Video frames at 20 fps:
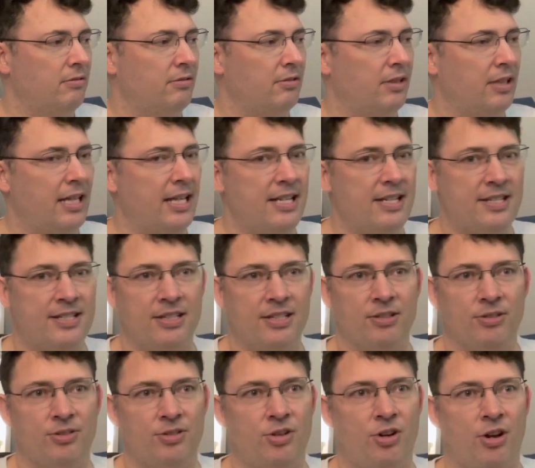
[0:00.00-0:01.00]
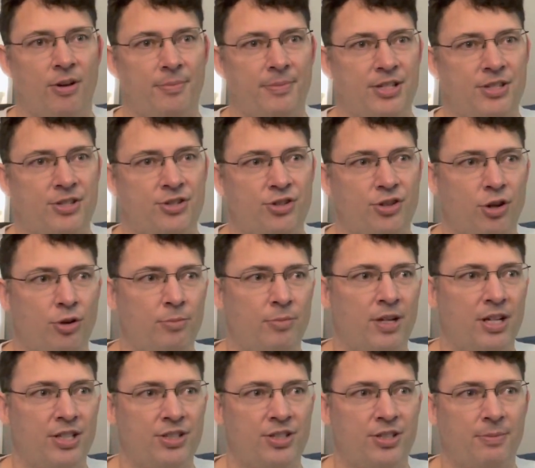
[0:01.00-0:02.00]
he still taught me so
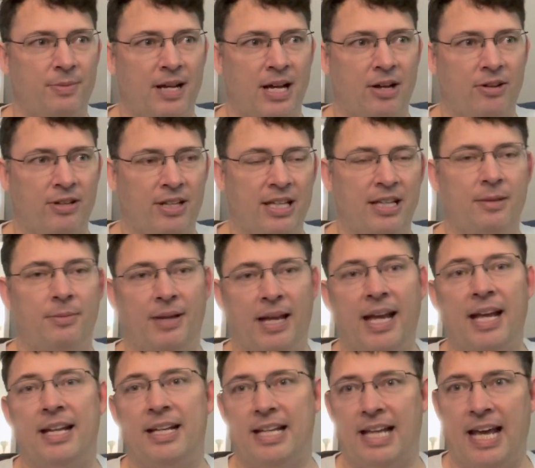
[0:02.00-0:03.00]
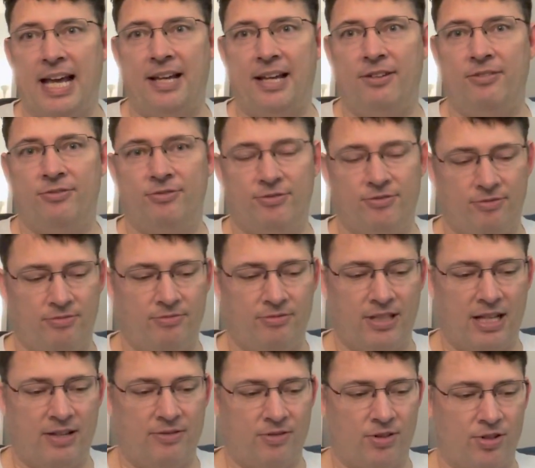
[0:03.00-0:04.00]
much about him and Dave
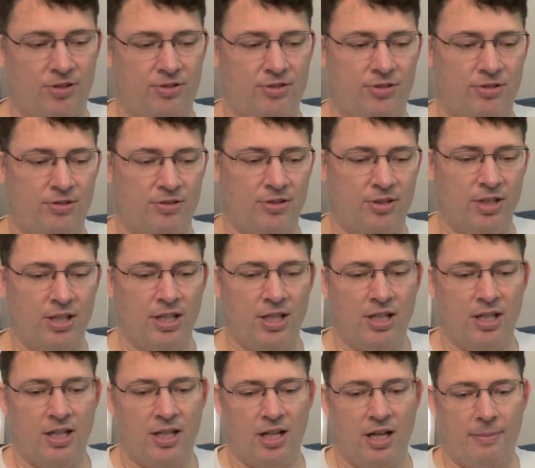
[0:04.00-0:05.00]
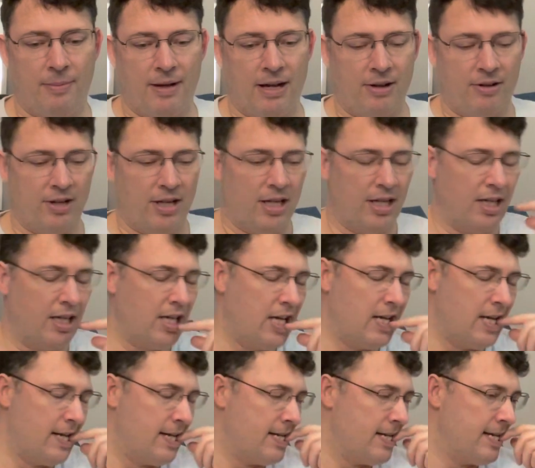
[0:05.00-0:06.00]
Archer,
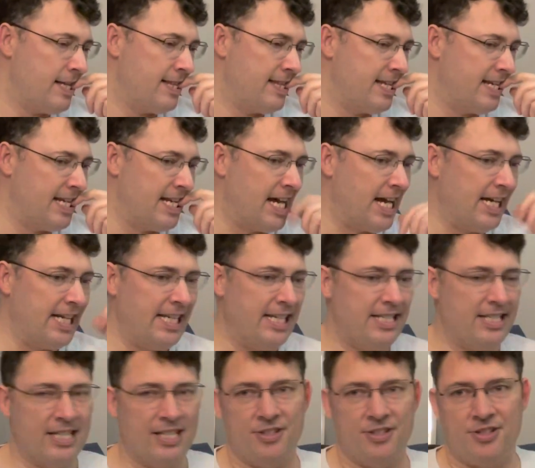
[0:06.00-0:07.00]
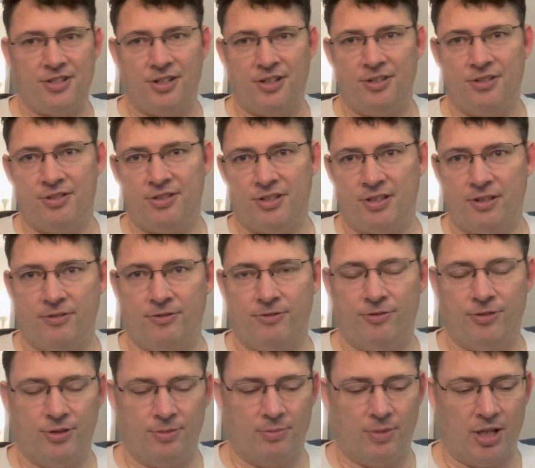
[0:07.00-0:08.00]
about the 90s inserts of
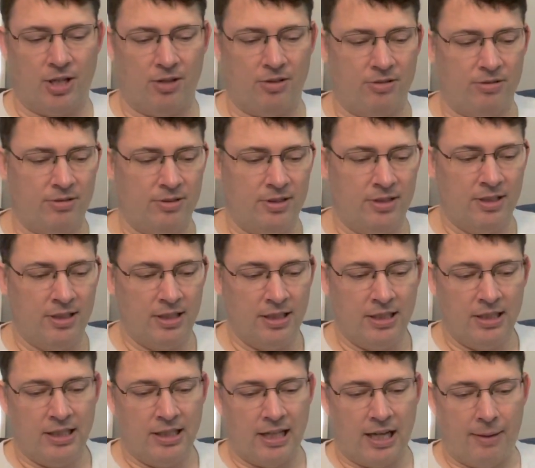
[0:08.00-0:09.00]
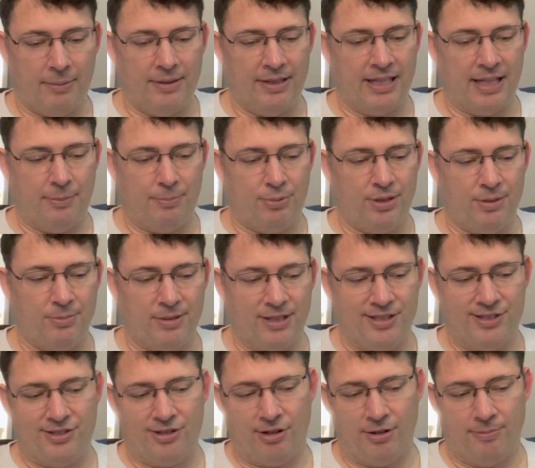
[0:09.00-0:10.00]
football. I mean, they pretty
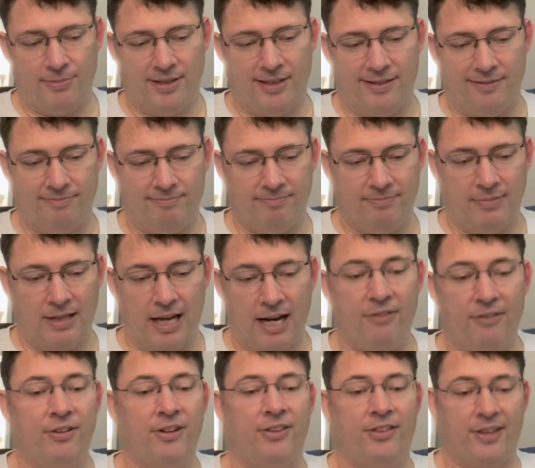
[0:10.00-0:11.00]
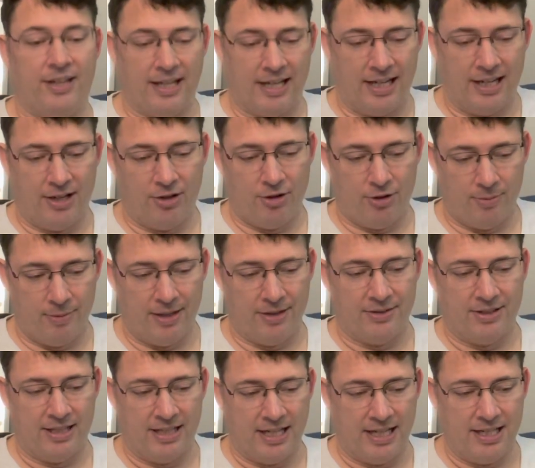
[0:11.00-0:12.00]
much taught me everything I know about
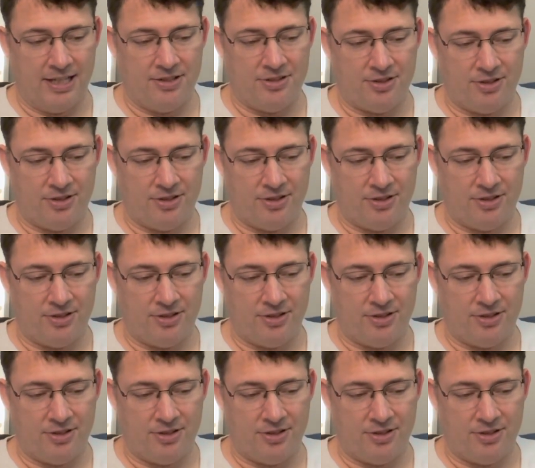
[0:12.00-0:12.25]
the 90s